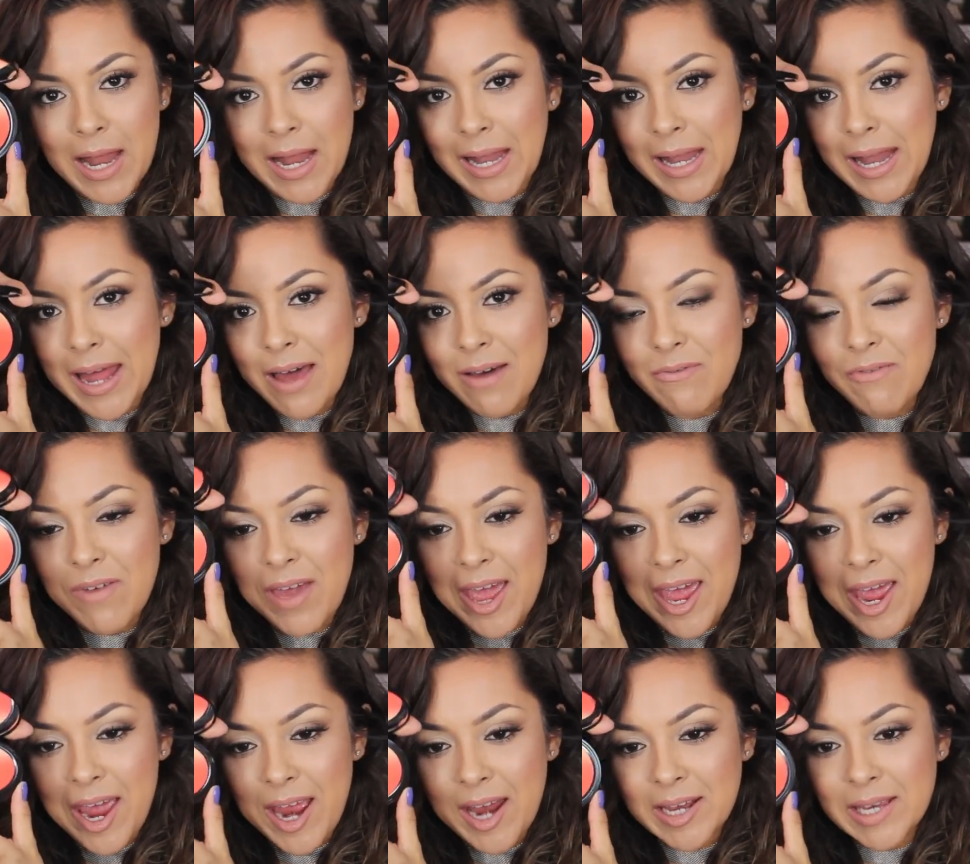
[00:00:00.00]
Love
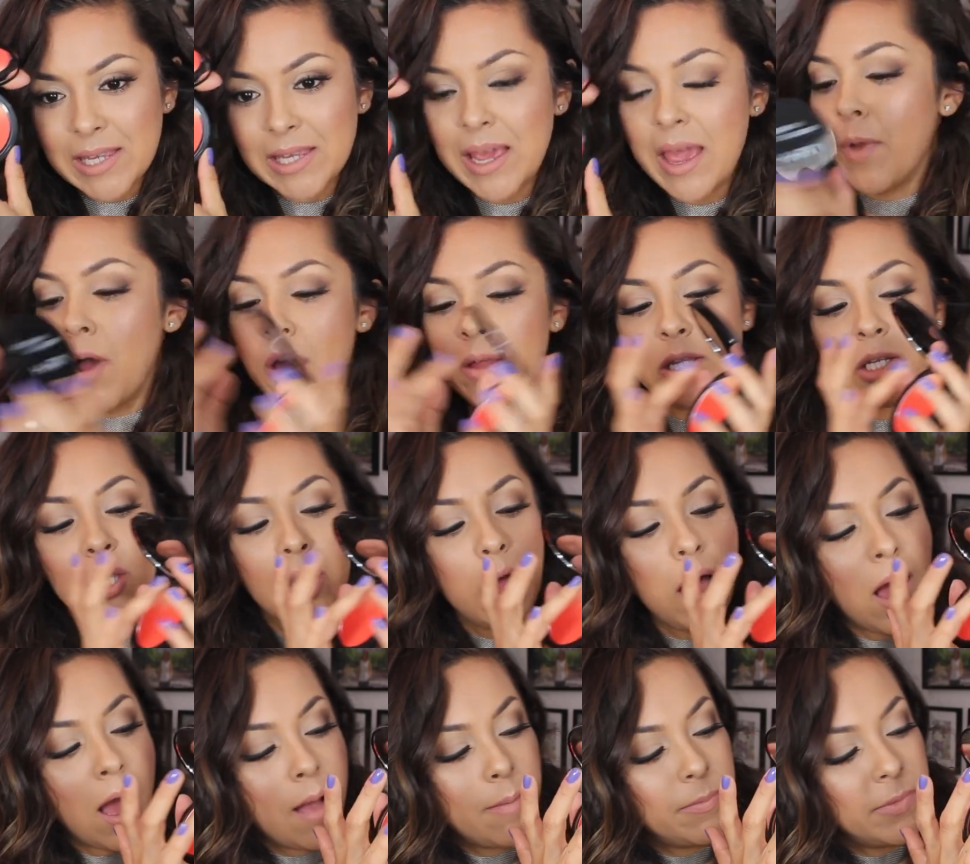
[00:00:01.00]
it. On
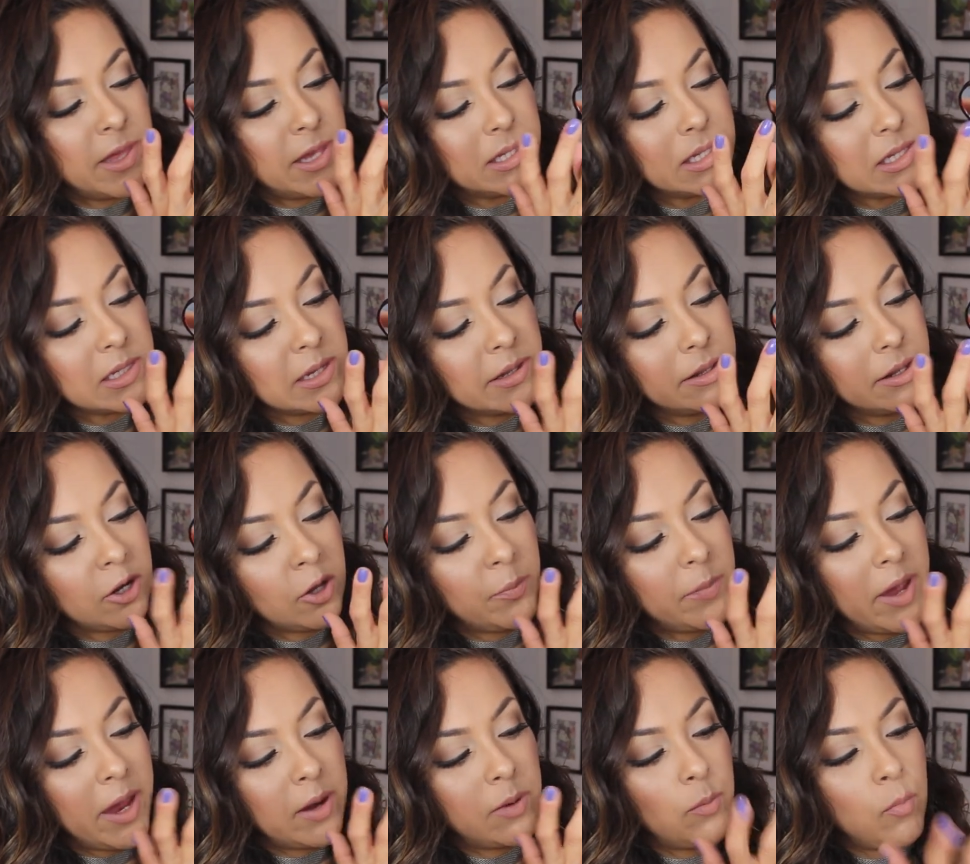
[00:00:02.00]
top, this is a little
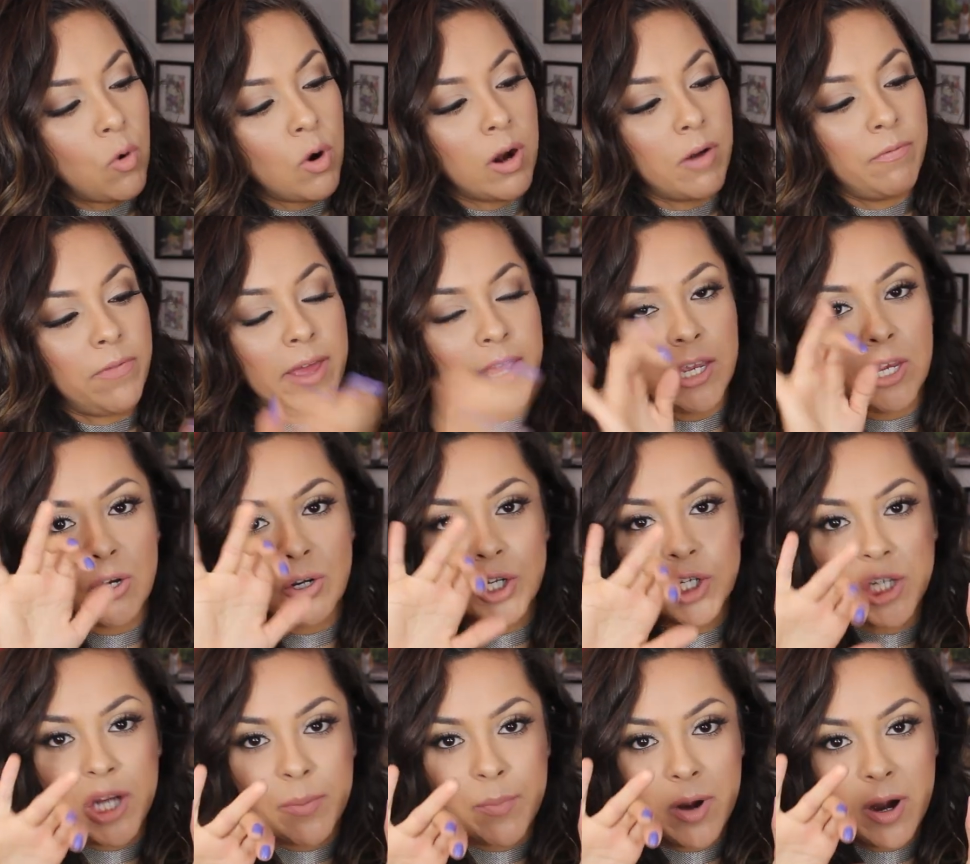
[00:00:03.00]
bit more of like your
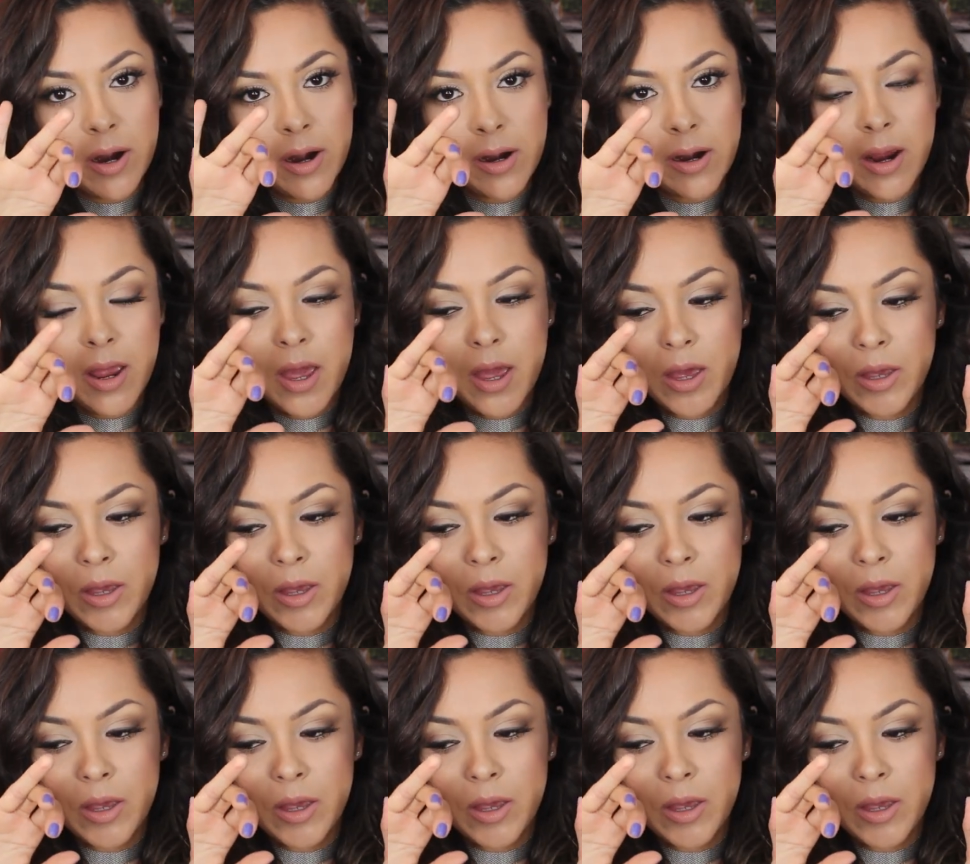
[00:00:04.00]
shimmer,